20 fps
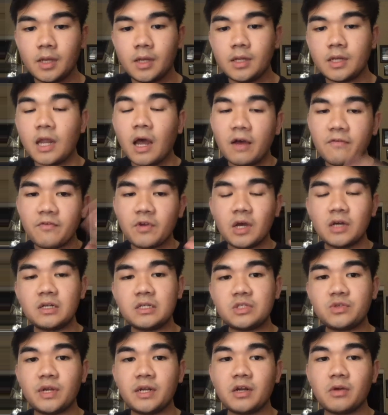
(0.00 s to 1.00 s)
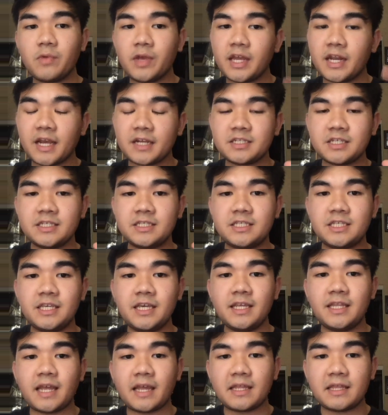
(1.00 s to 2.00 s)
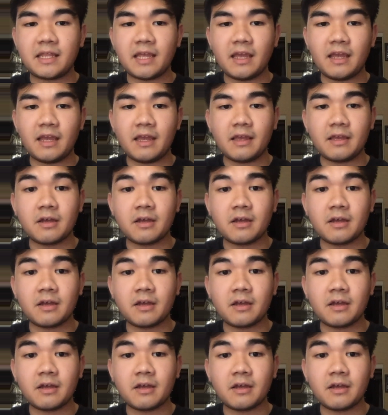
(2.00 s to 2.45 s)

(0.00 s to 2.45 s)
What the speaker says: Now, if we go to Twitter, we can actually see that they